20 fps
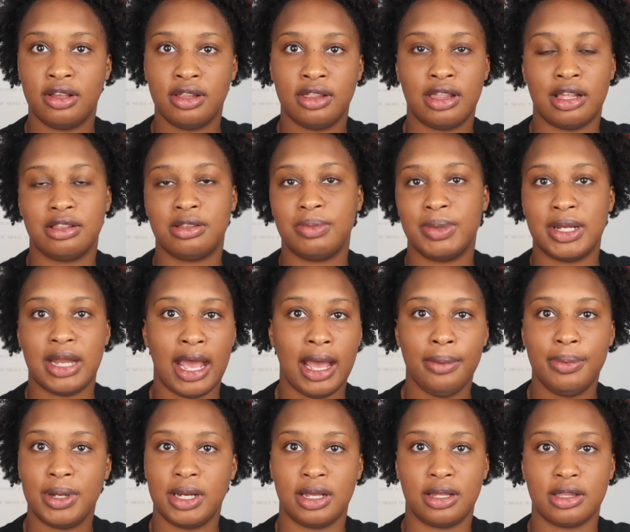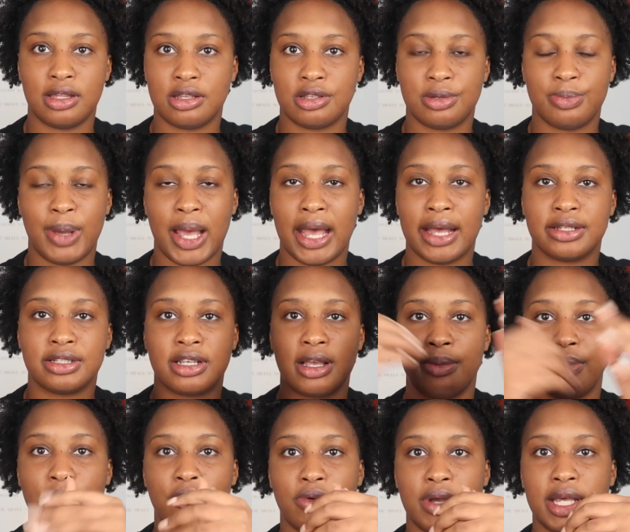that's been happening these past
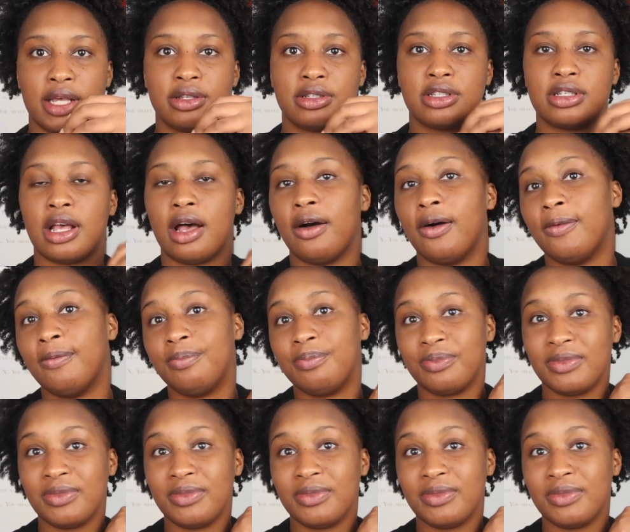couple weeks. So